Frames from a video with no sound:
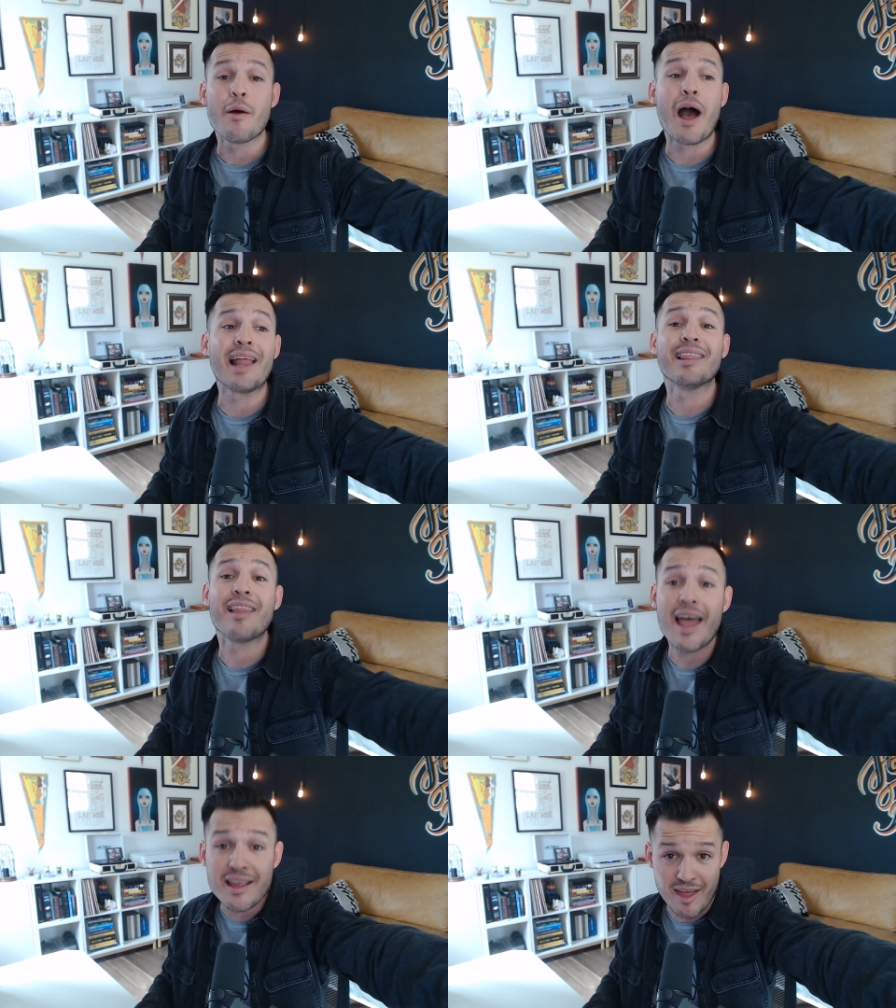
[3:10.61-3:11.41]
i
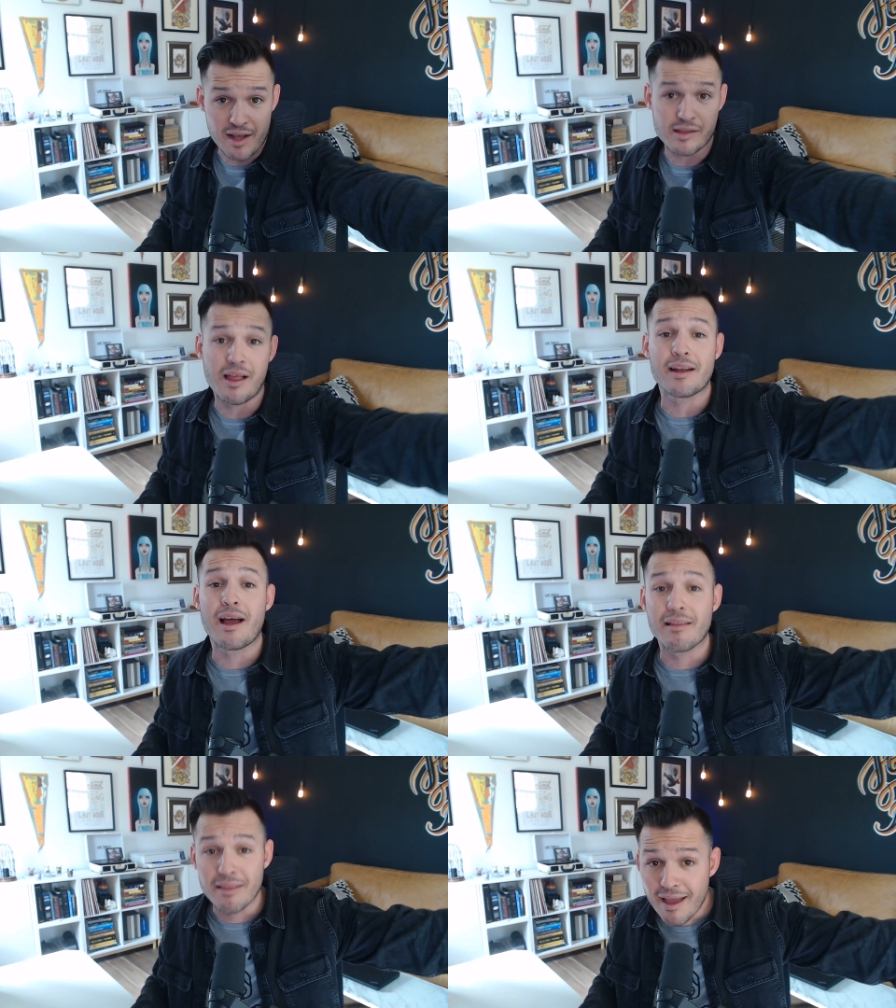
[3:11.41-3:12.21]
like that client
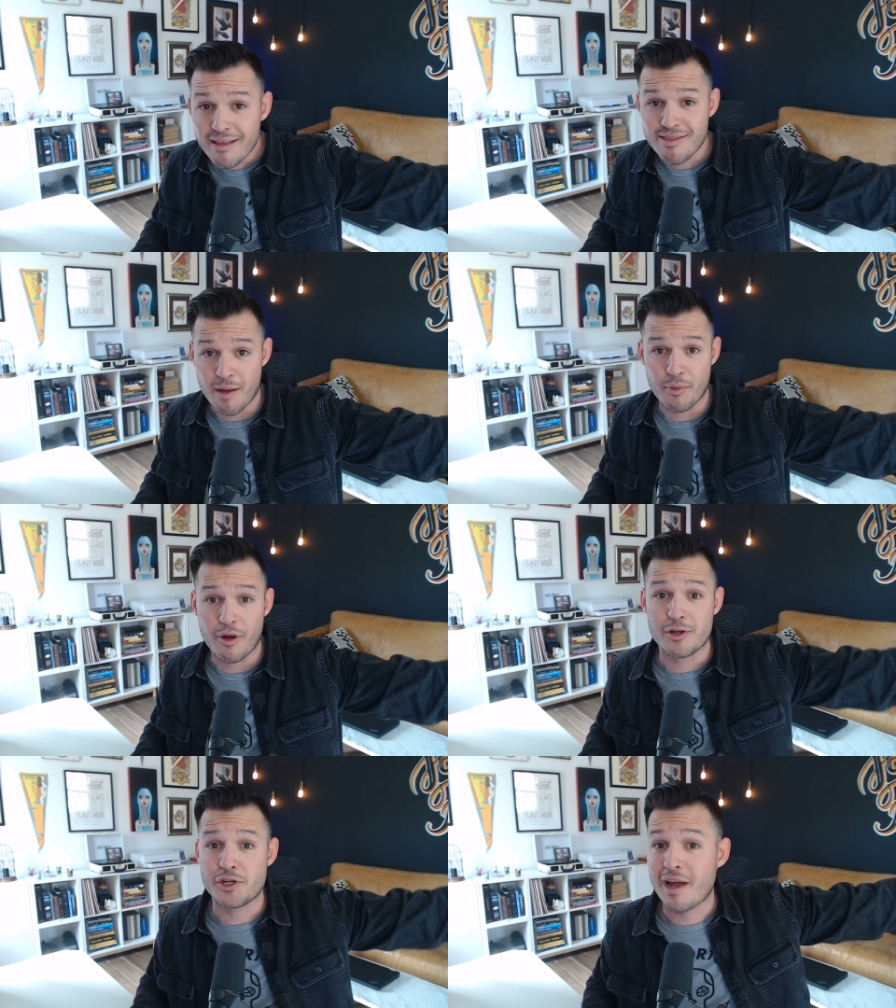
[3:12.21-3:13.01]
i like that
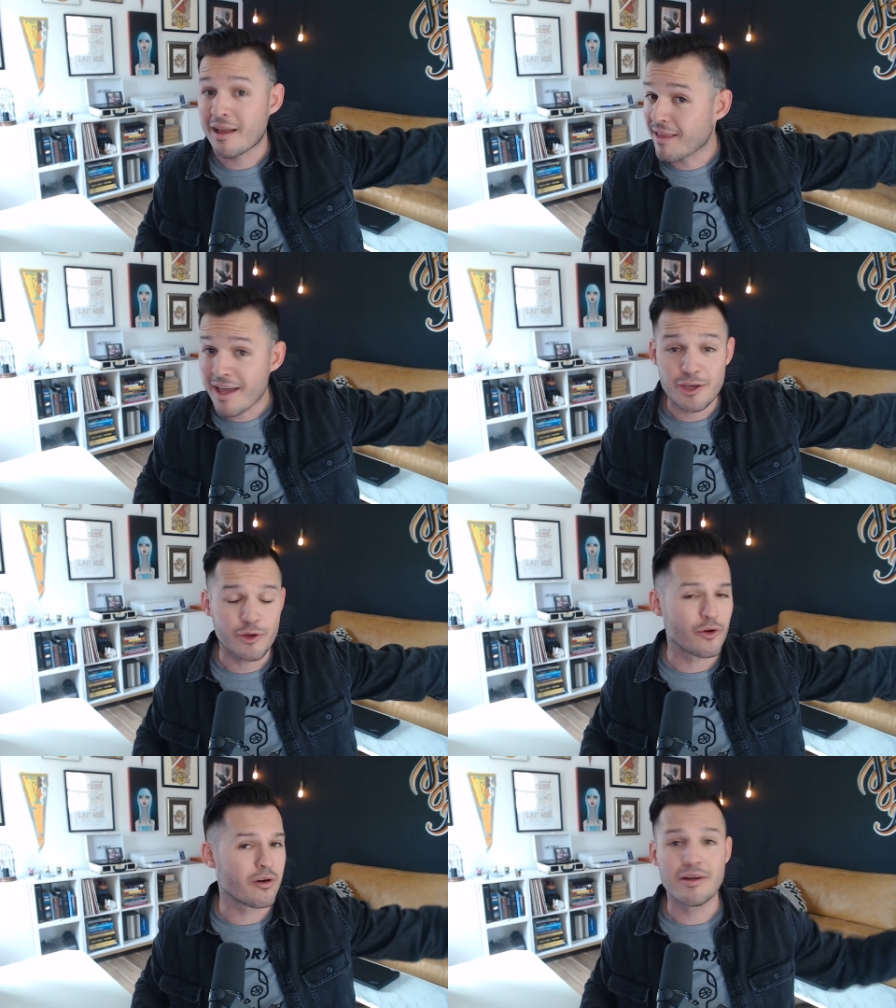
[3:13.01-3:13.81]
project i like
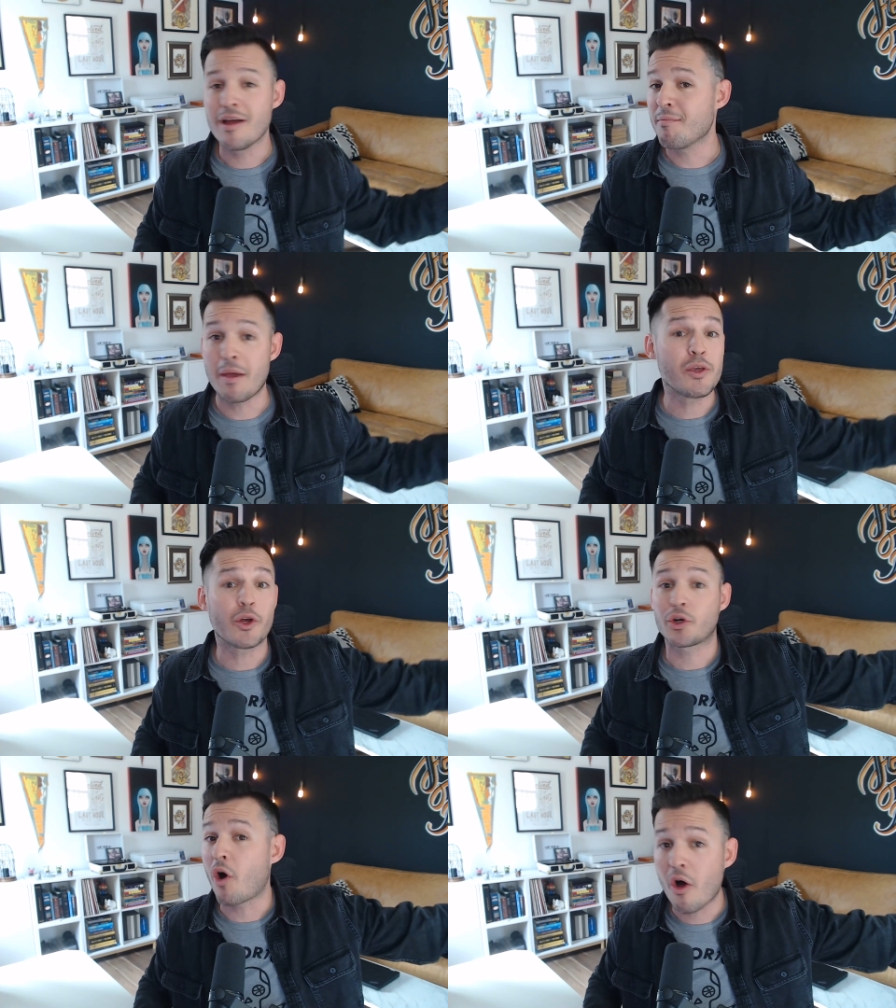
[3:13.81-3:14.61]
your maybe
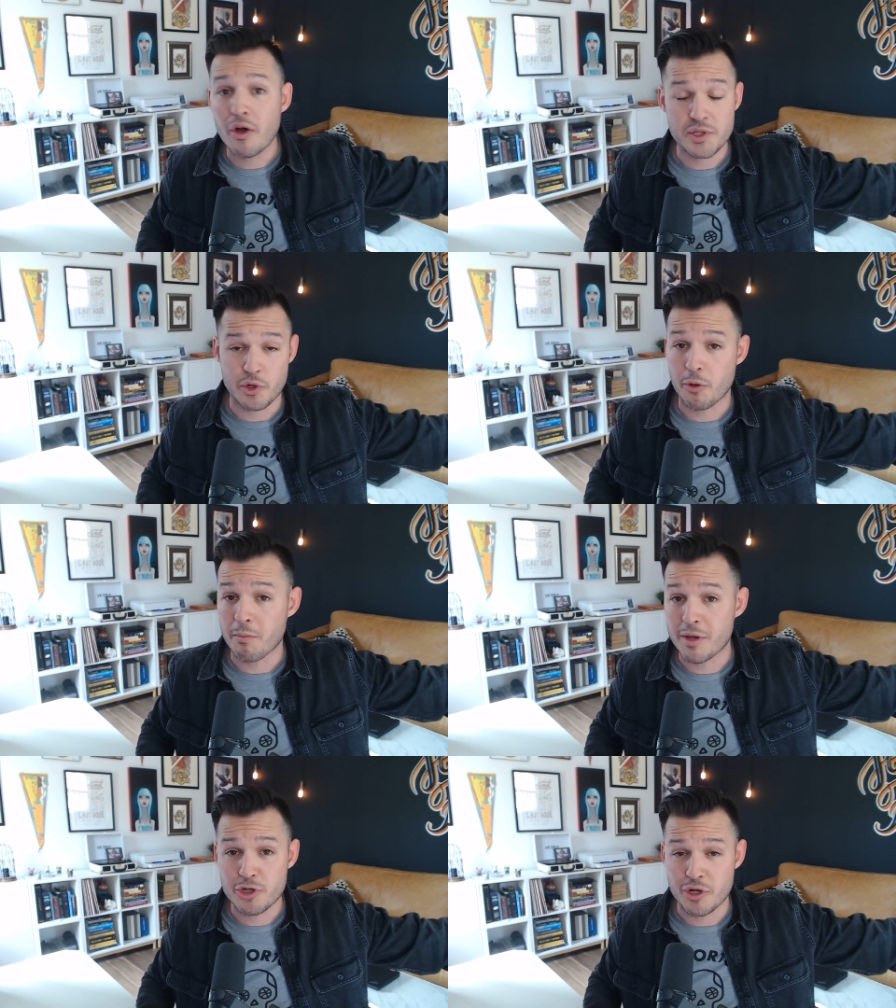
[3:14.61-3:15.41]
your cause or your
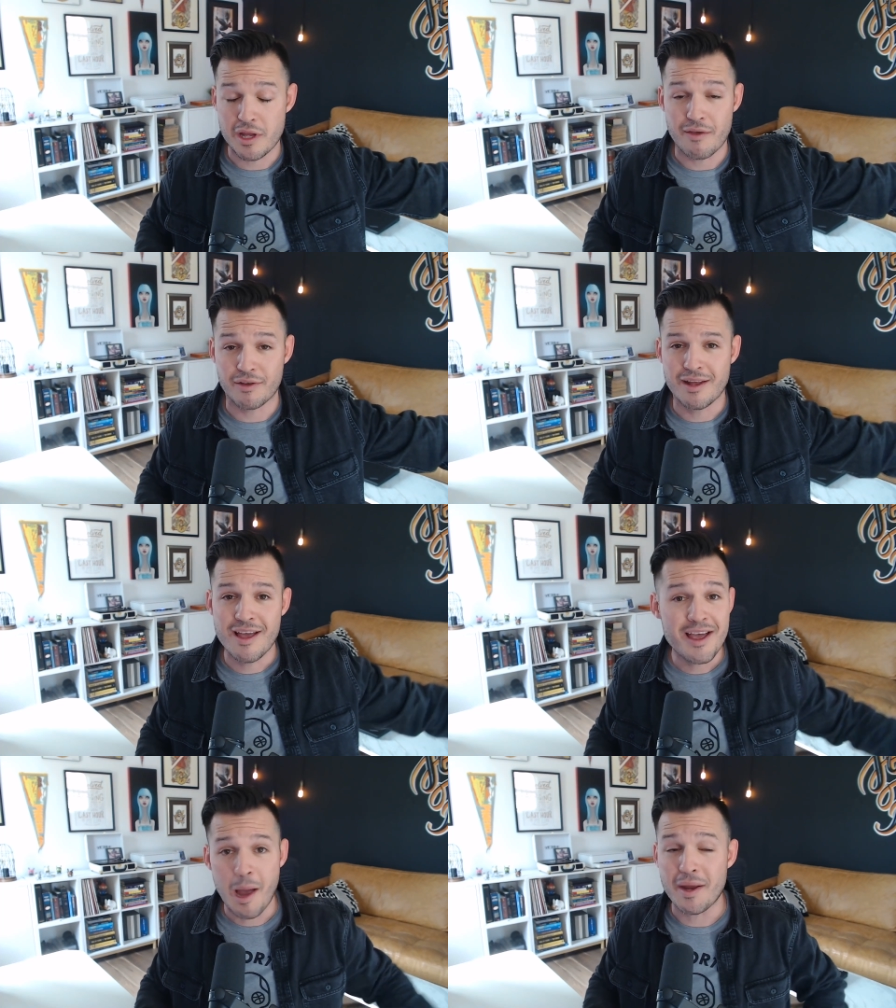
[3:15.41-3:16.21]
mission even
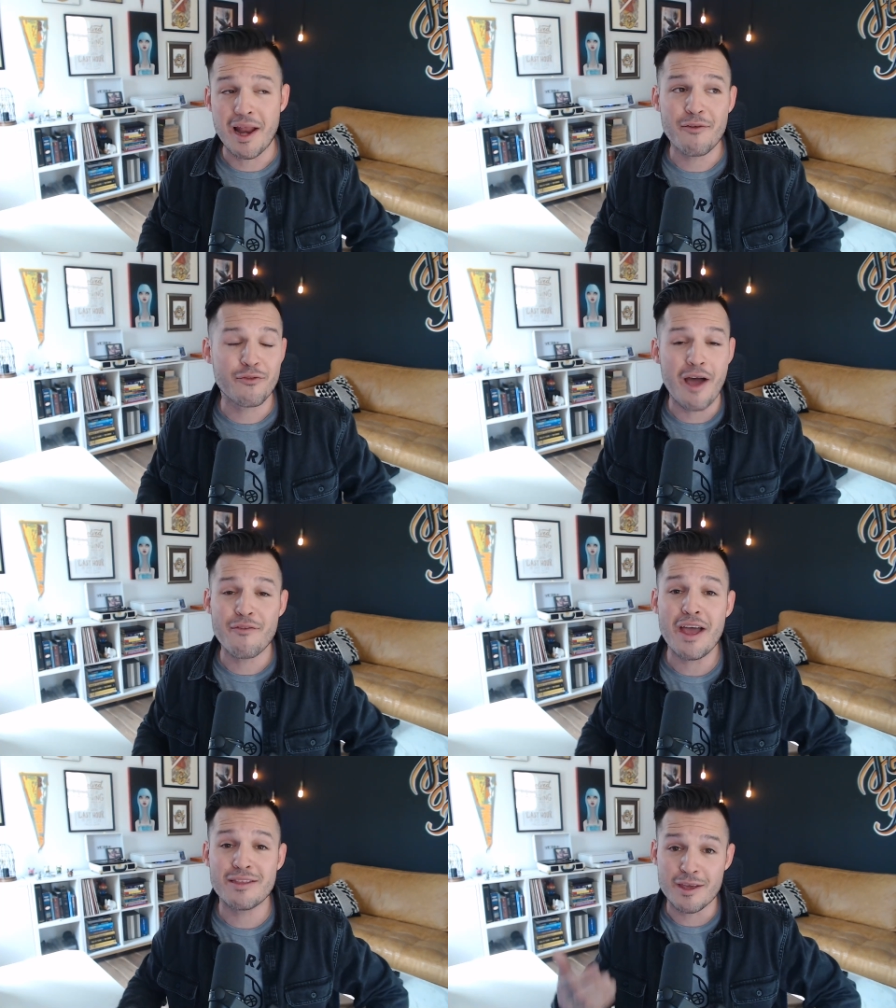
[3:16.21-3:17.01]
i mean i've
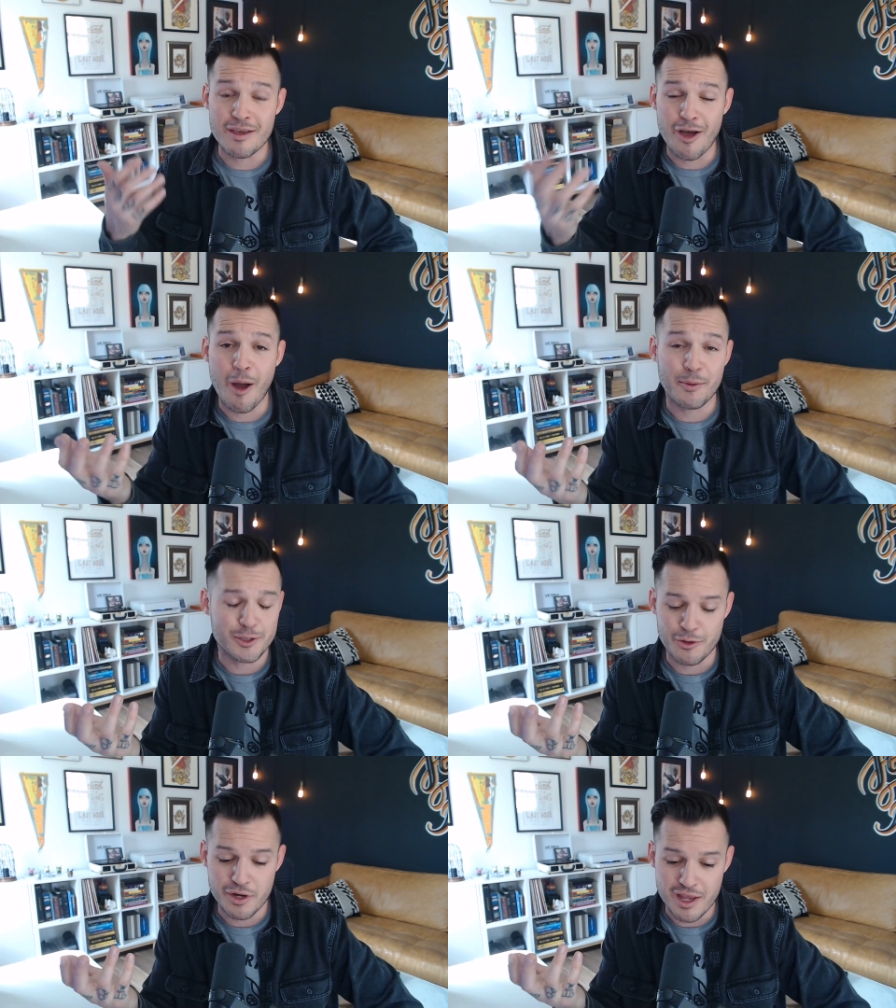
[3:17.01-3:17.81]
i've had the
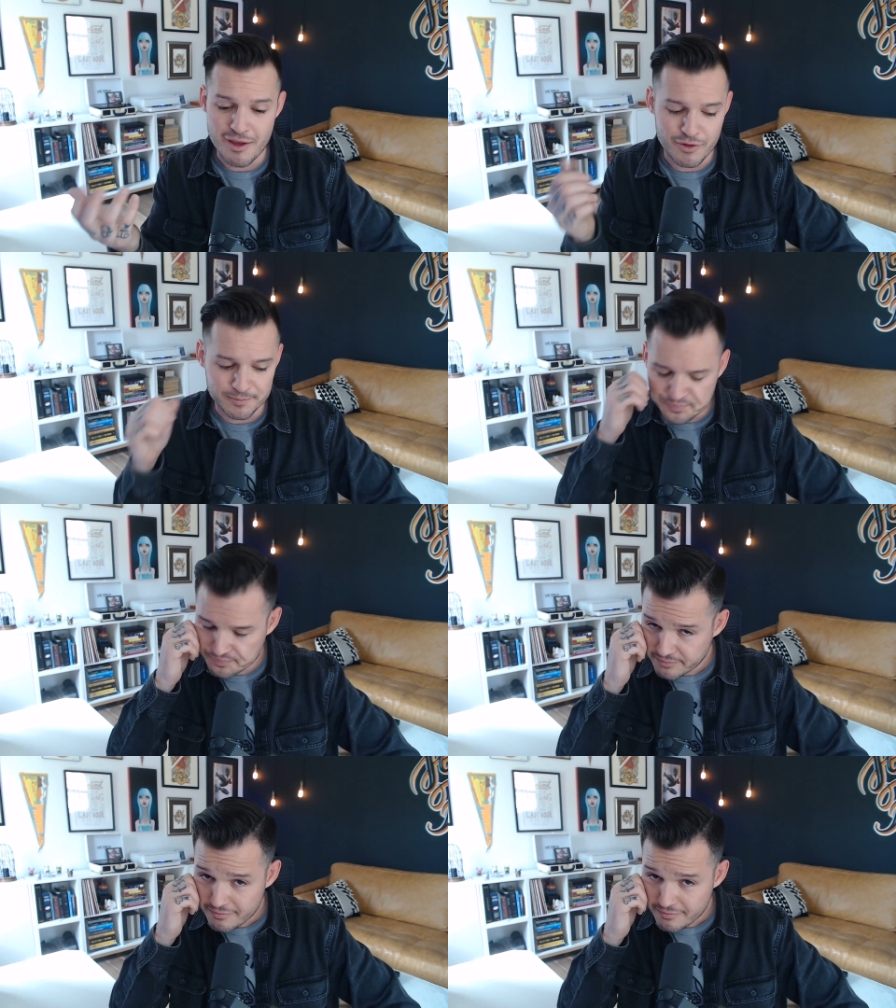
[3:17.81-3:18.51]
opportunity even